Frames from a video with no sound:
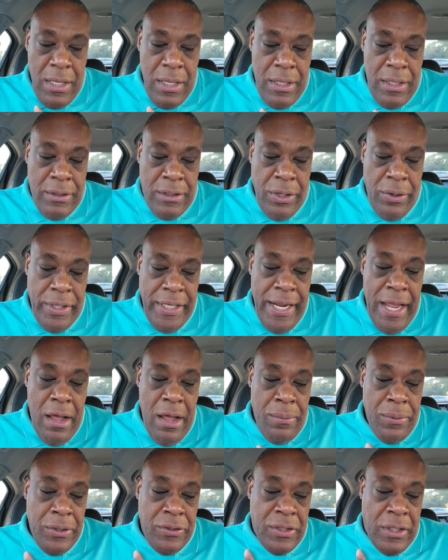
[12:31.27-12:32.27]
30
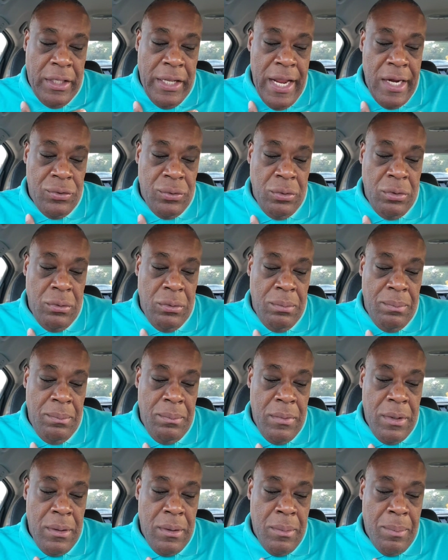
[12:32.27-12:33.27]
hours classroom
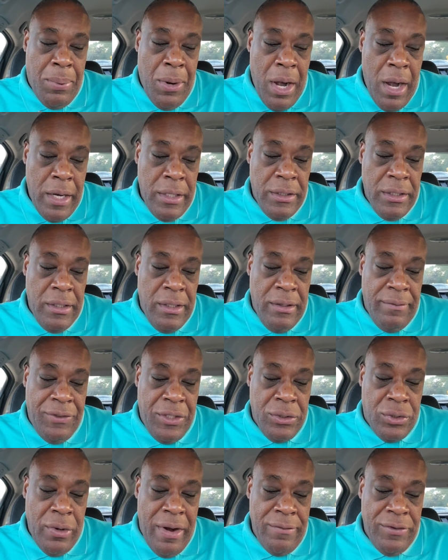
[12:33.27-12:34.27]
part of
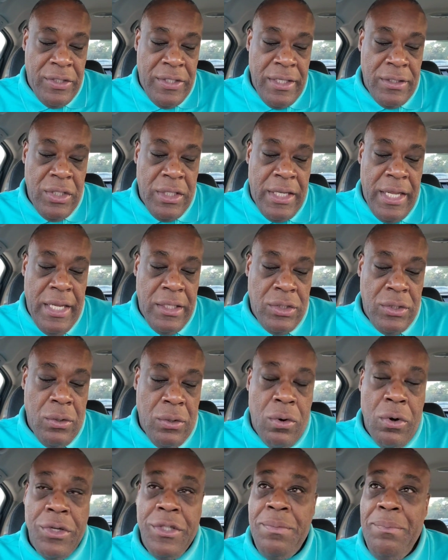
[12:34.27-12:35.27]
the driver's education
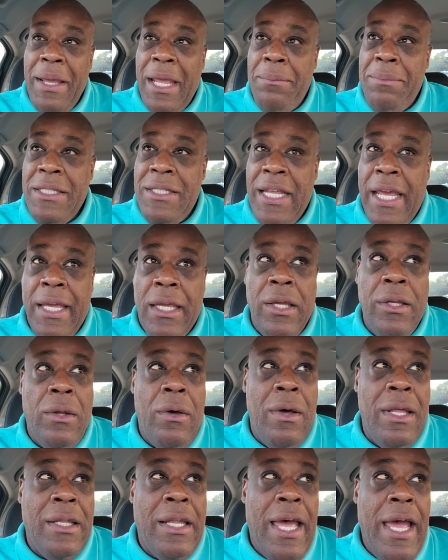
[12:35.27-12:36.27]
course may be taken
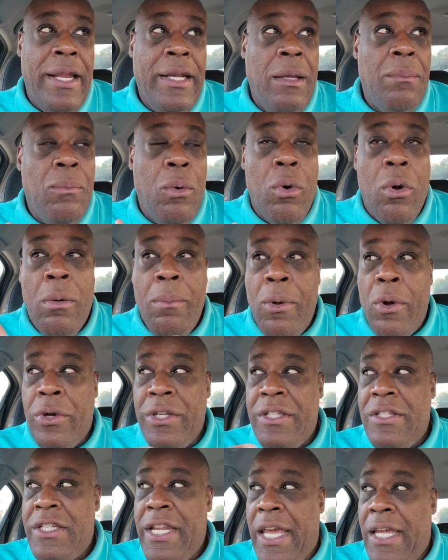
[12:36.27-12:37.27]
online, and more and more
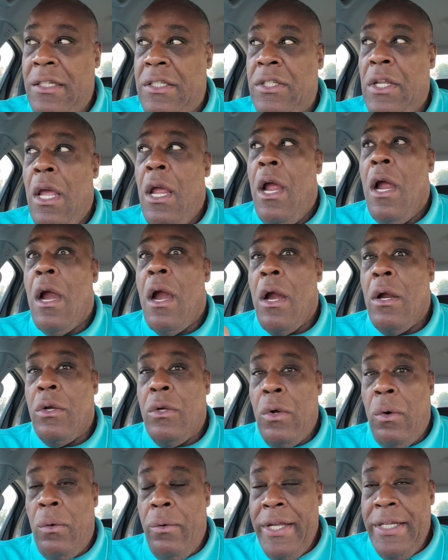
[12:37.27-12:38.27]
states are
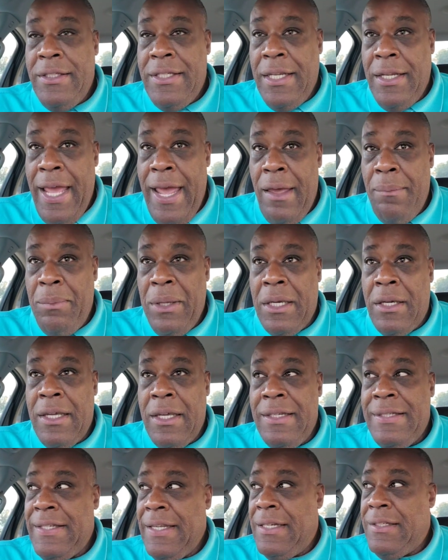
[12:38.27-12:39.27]
going to that
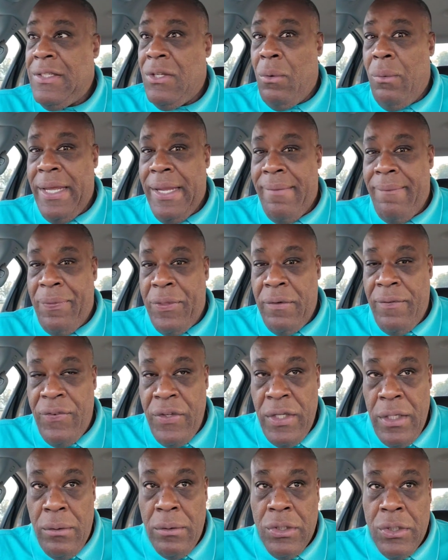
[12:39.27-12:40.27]
because it's a way of the
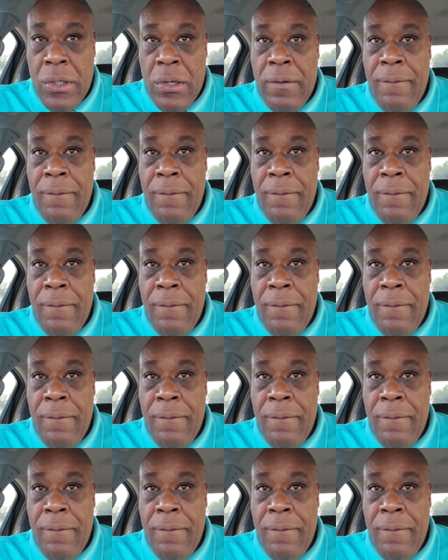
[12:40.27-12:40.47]
future.